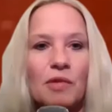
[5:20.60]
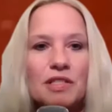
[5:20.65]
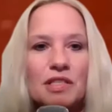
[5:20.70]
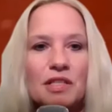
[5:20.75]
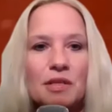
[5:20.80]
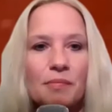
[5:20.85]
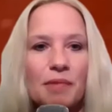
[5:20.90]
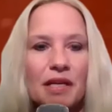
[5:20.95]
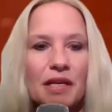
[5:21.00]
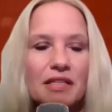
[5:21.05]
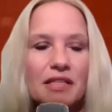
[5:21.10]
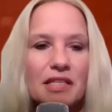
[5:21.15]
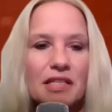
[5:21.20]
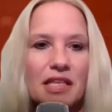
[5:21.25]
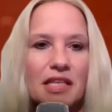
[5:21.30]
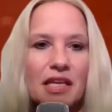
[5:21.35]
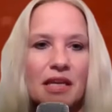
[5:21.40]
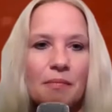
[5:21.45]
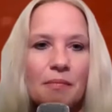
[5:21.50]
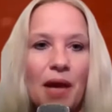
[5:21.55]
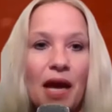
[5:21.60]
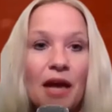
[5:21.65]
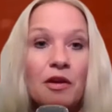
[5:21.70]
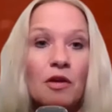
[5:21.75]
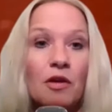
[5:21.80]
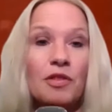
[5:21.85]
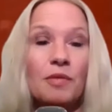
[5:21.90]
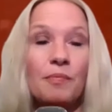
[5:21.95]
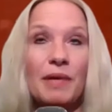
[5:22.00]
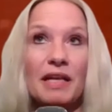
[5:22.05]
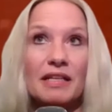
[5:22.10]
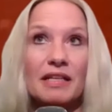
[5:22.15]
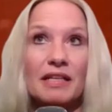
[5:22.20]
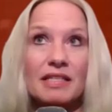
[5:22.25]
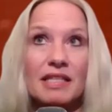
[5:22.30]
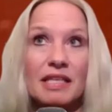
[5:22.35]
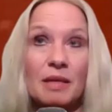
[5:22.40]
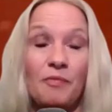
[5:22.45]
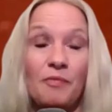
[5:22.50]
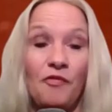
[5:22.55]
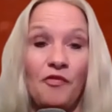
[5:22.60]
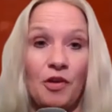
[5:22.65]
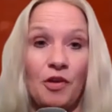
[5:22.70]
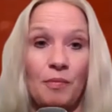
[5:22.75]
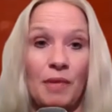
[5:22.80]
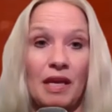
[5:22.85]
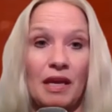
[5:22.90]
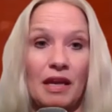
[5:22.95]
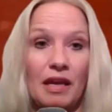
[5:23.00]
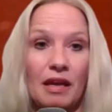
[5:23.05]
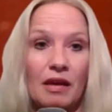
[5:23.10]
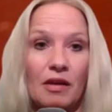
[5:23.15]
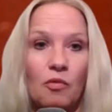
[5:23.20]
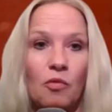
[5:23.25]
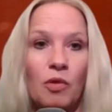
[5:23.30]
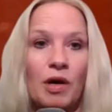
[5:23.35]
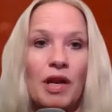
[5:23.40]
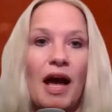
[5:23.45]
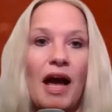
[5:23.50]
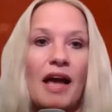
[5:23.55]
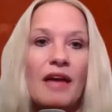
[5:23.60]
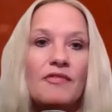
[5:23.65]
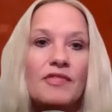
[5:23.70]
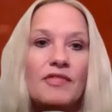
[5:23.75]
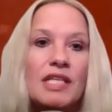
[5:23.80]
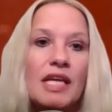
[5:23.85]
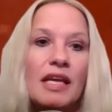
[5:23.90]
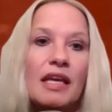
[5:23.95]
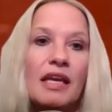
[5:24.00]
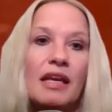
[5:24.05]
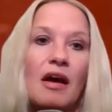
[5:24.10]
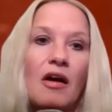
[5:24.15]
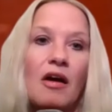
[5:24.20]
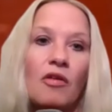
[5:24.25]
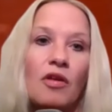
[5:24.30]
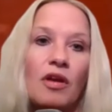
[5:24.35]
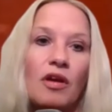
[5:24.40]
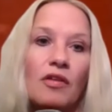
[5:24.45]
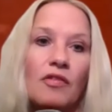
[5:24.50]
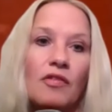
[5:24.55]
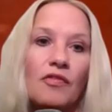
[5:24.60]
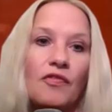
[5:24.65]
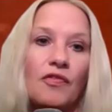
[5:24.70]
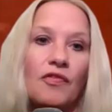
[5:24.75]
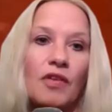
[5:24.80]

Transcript: What's the biggest theme? I know the biggest theme for me, what I've taken out of